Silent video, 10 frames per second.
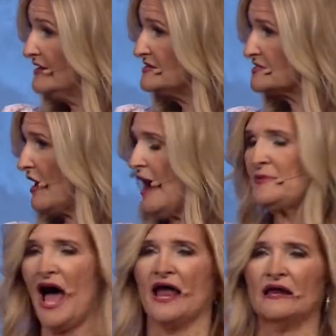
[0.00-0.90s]
So
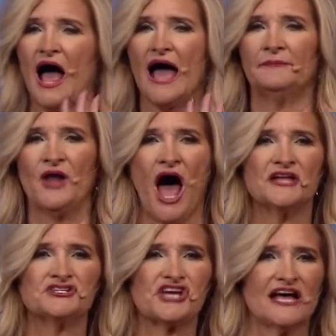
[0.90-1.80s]
I'm
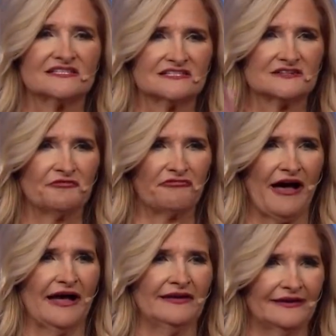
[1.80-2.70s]
not
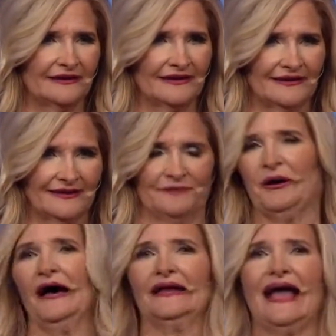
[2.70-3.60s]
justifying
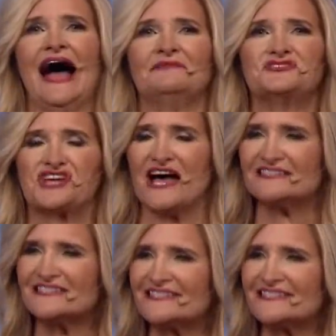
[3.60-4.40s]
anybody. I'm just